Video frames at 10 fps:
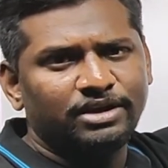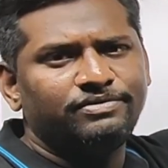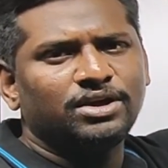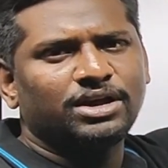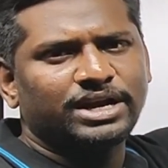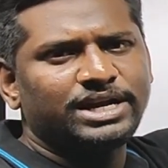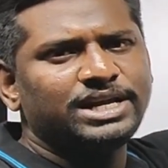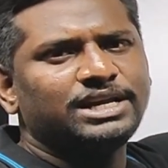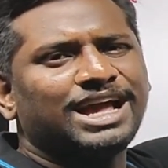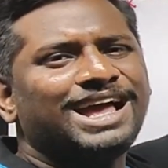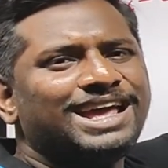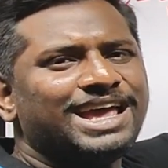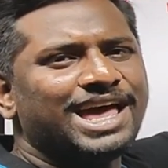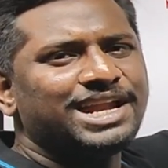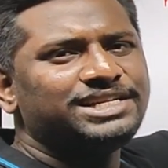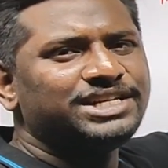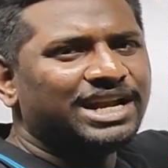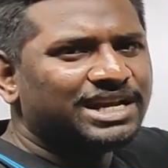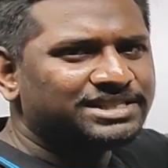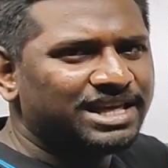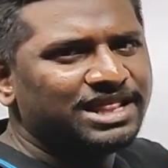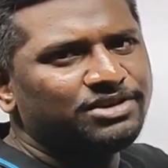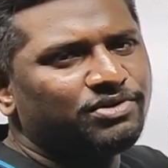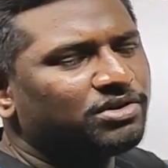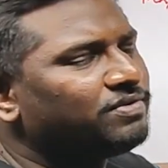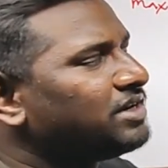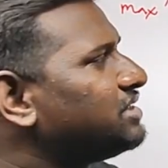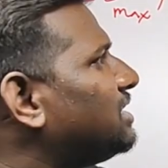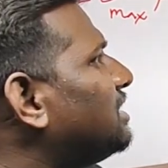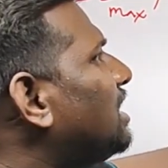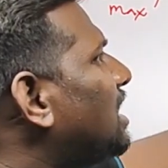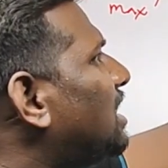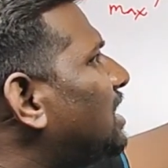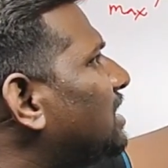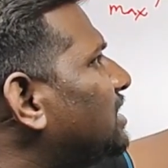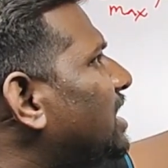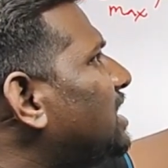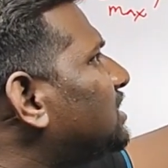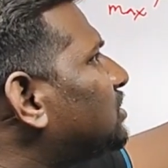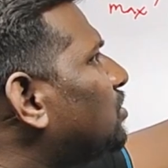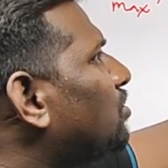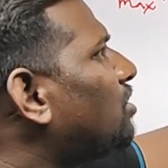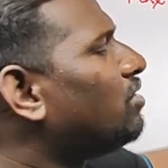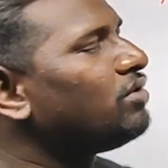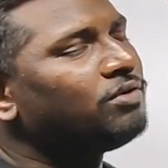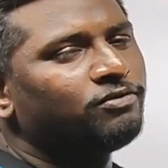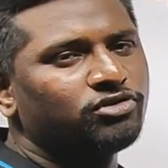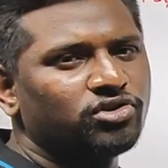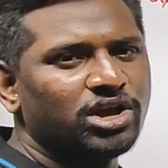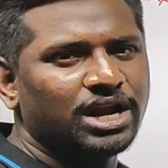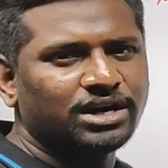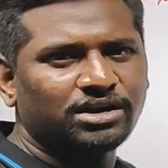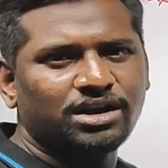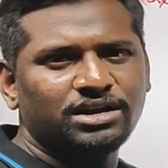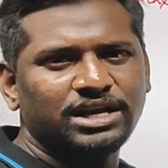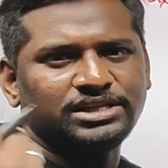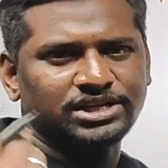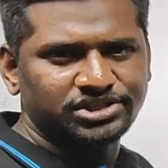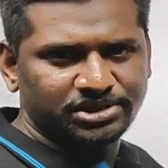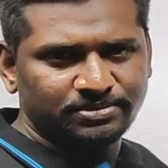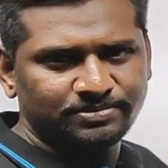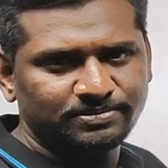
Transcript: If you are getting energy less than the work function, there is no photoelectron ejection.